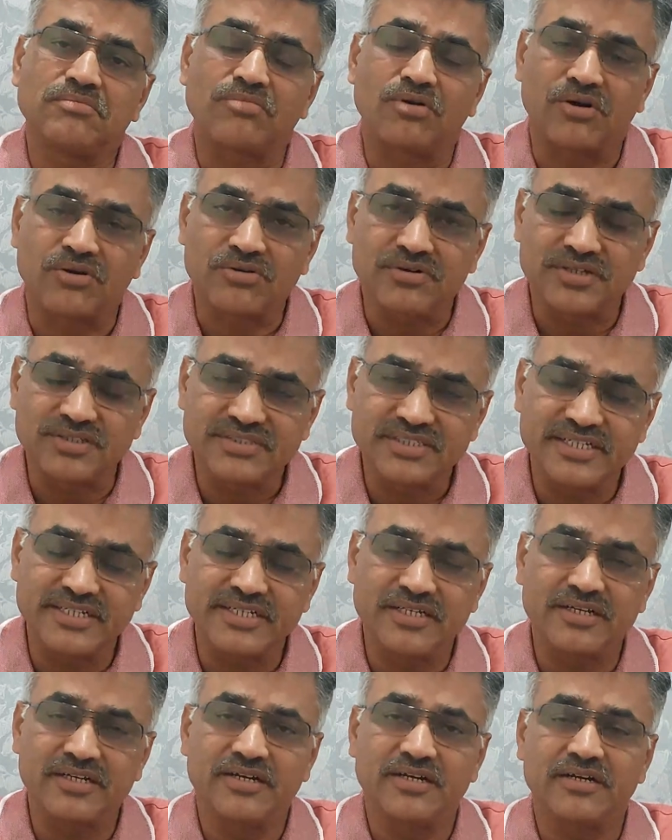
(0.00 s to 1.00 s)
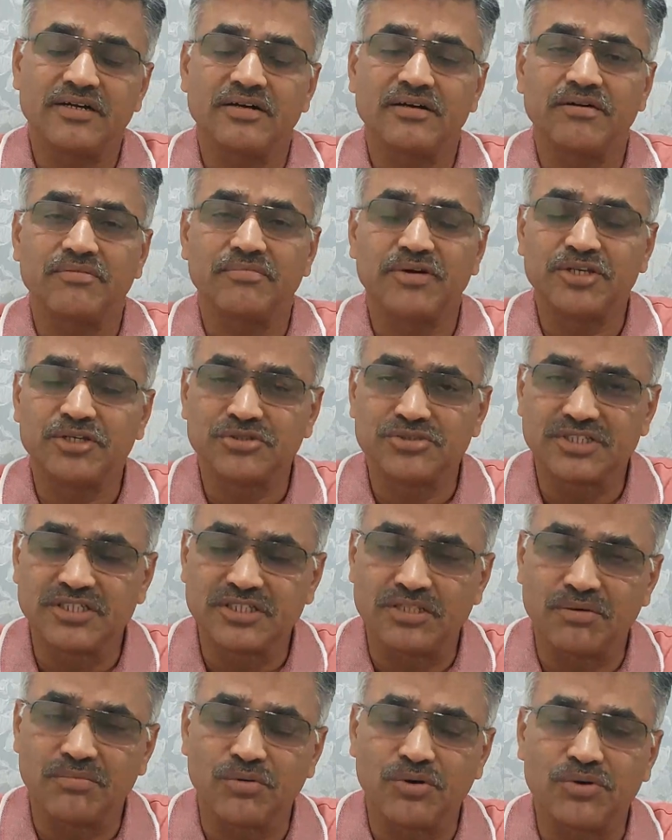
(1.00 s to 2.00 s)
broadcasting by
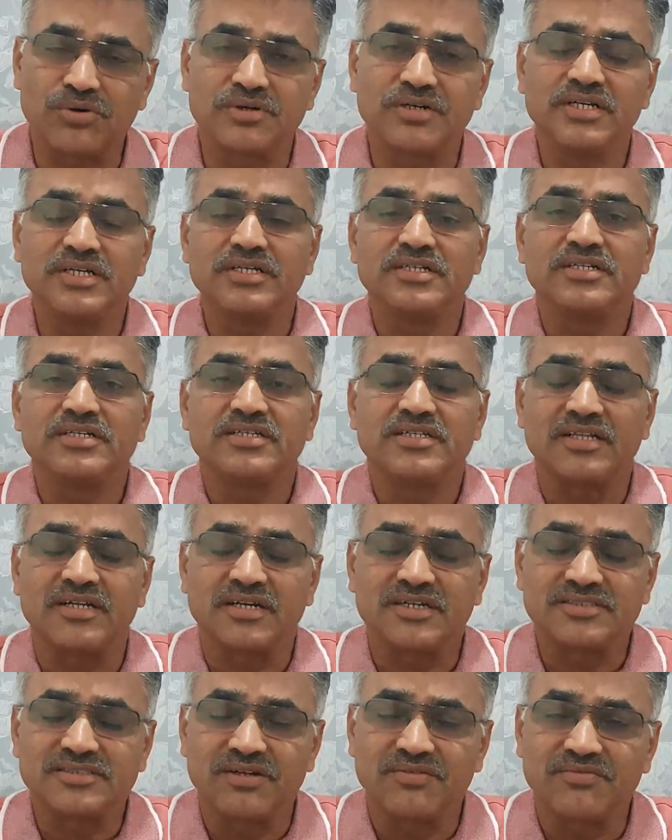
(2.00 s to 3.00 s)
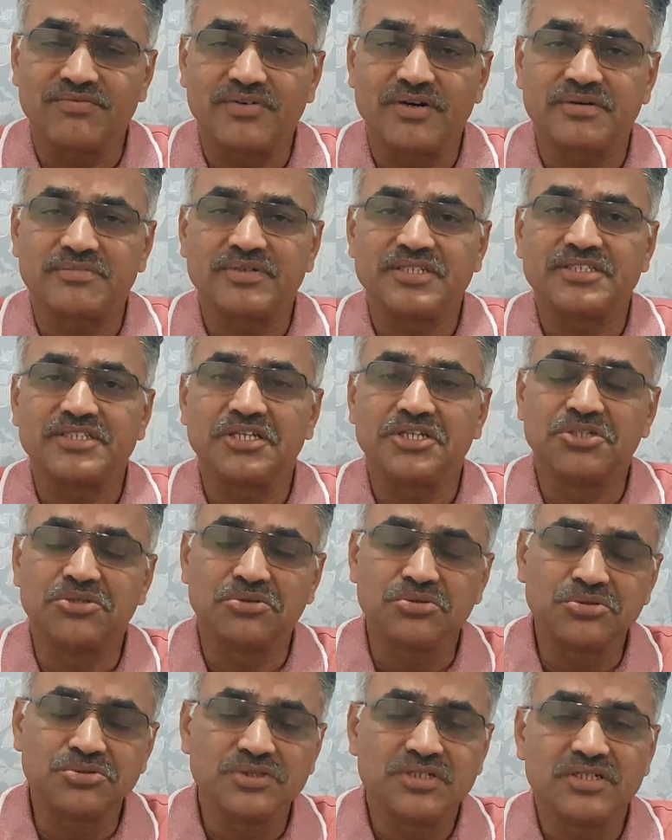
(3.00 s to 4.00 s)
using the boat, there are some farmers, they
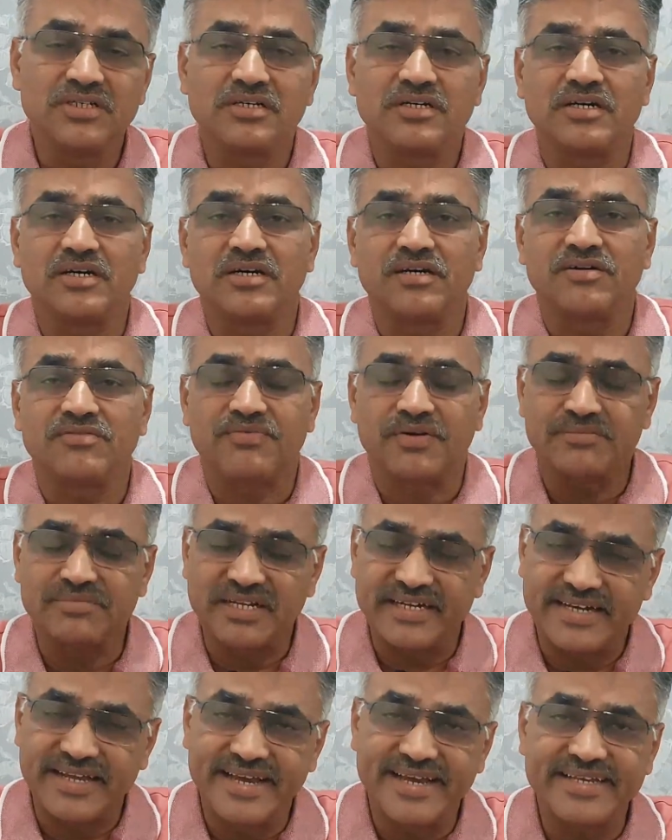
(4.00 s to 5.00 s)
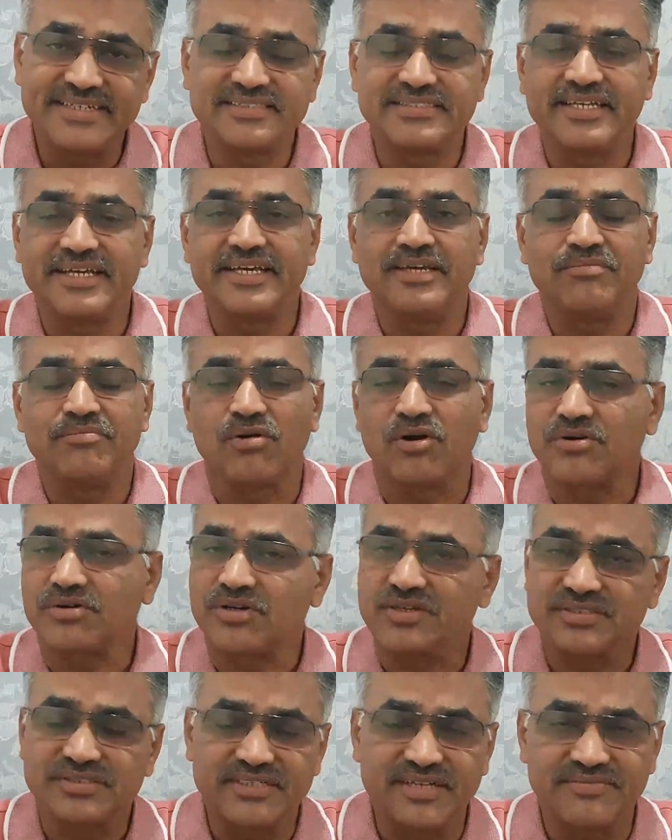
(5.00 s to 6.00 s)
use from the dikes, they
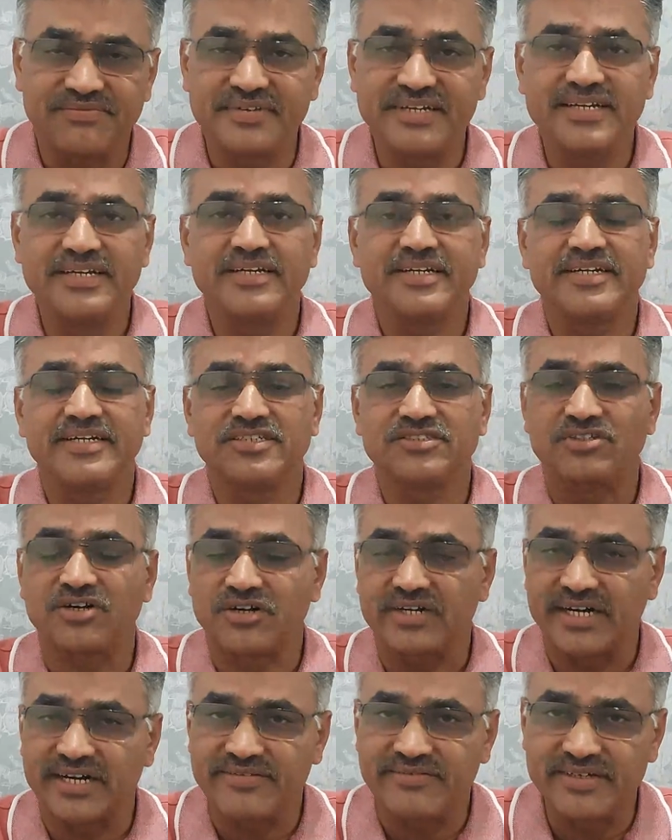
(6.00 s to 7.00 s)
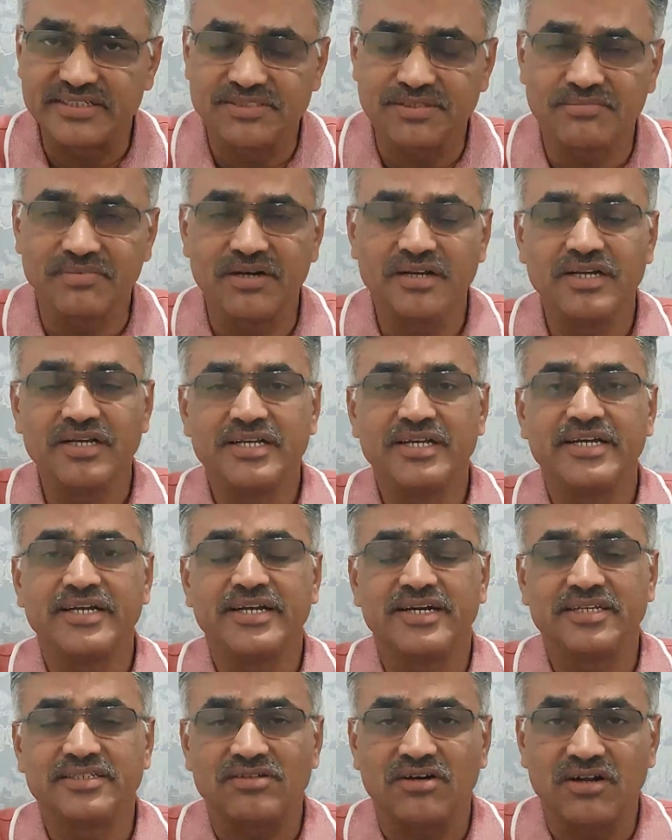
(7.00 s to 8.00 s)
broadcast the feed. It is not advisable.
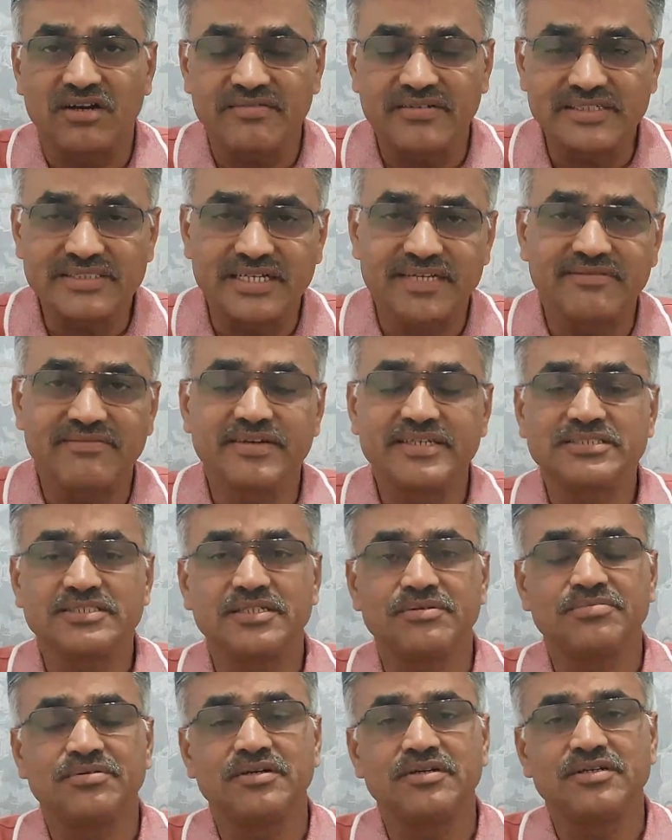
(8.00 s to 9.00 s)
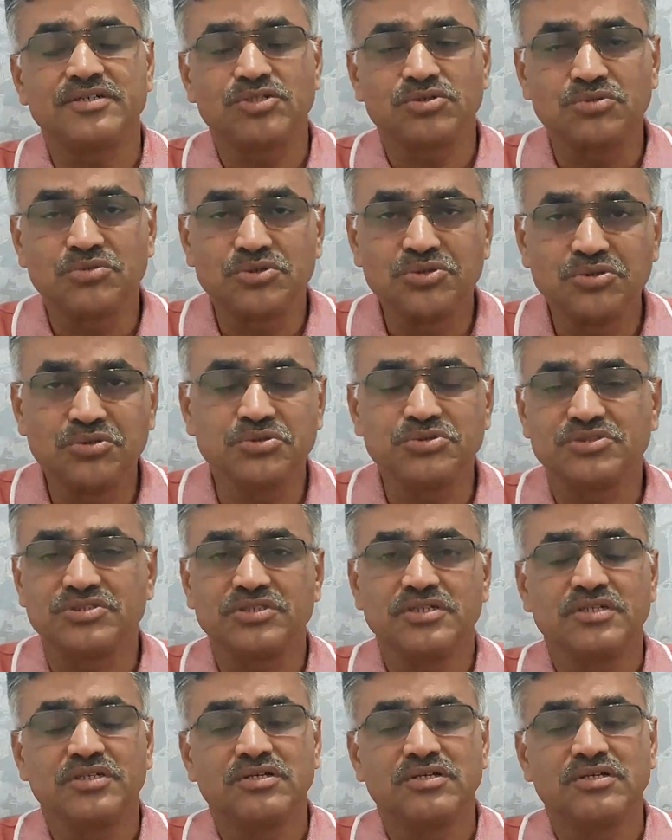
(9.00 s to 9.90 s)
It is always advisable to use